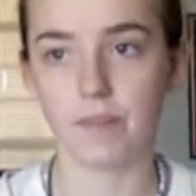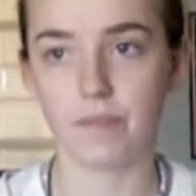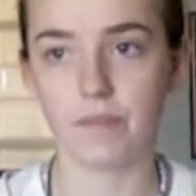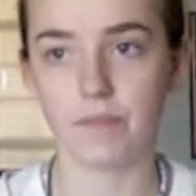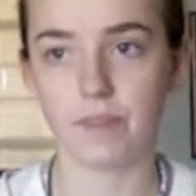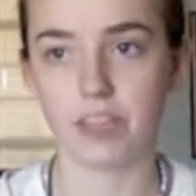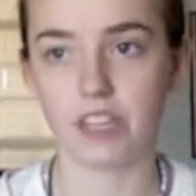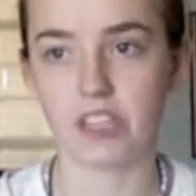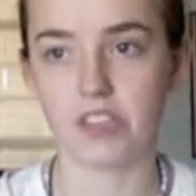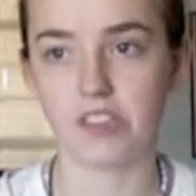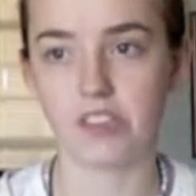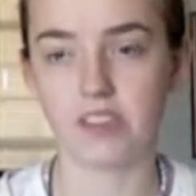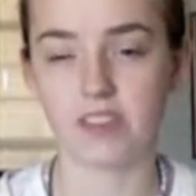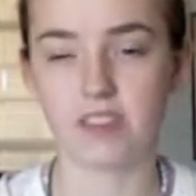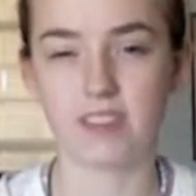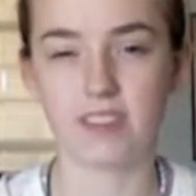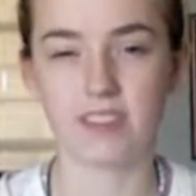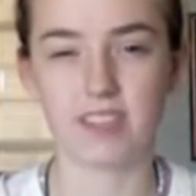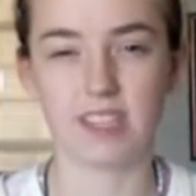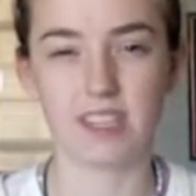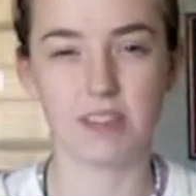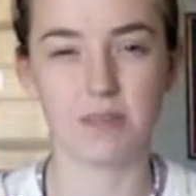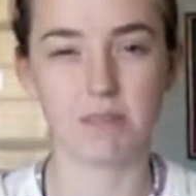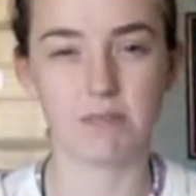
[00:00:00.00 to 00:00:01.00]
They
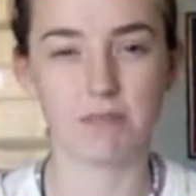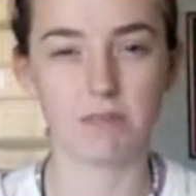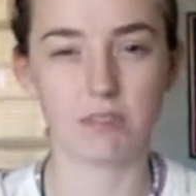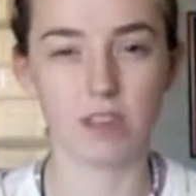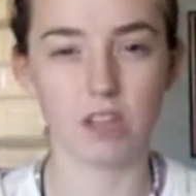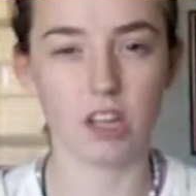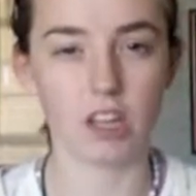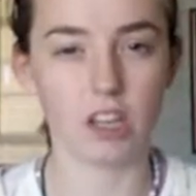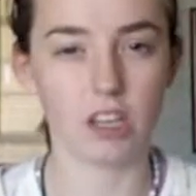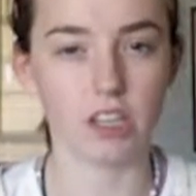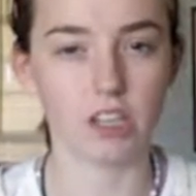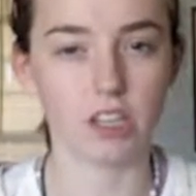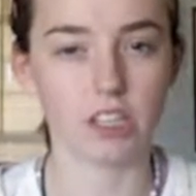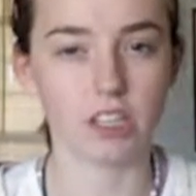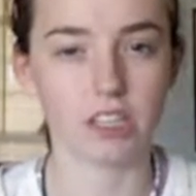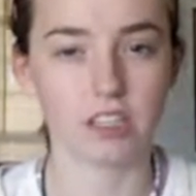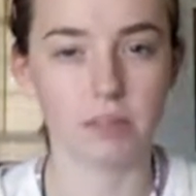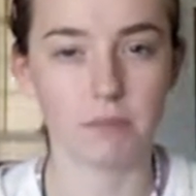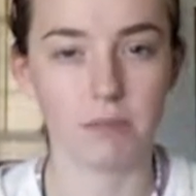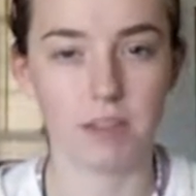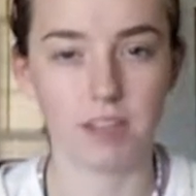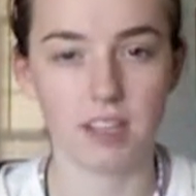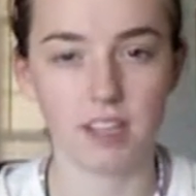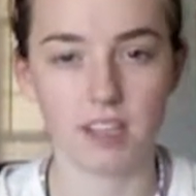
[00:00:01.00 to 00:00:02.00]
just seem longer to
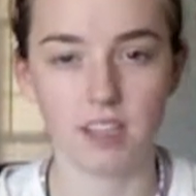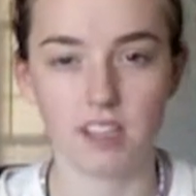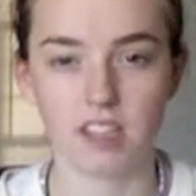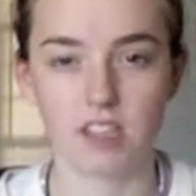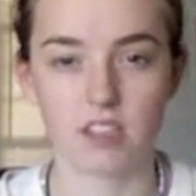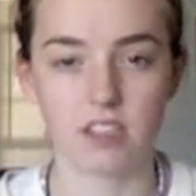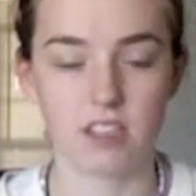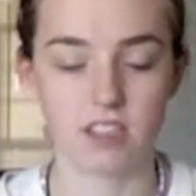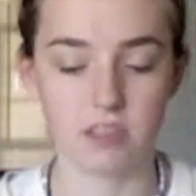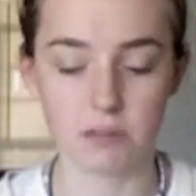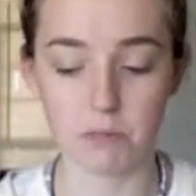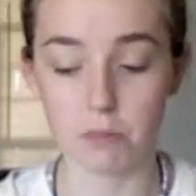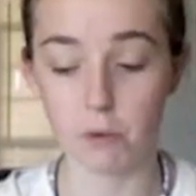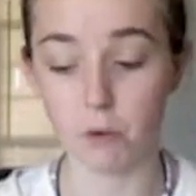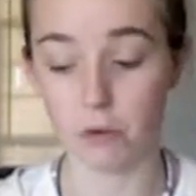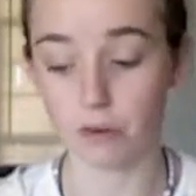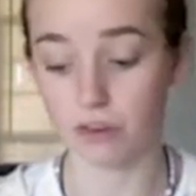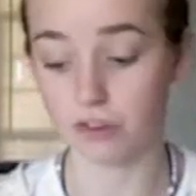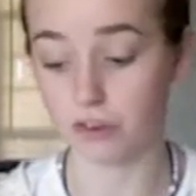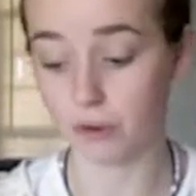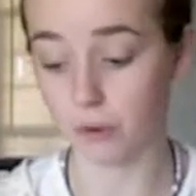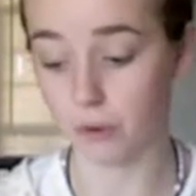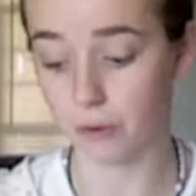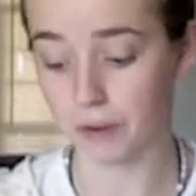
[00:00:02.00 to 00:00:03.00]
me and they just seem more
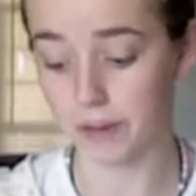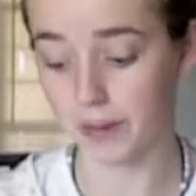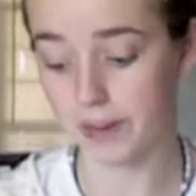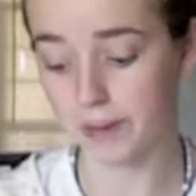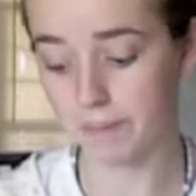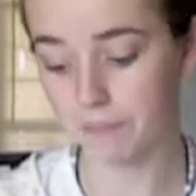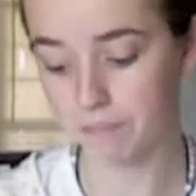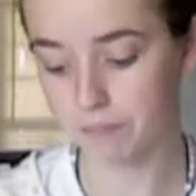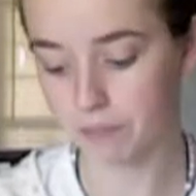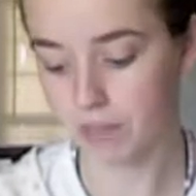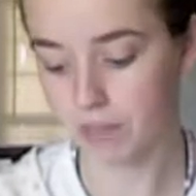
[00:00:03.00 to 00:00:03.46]
annoying.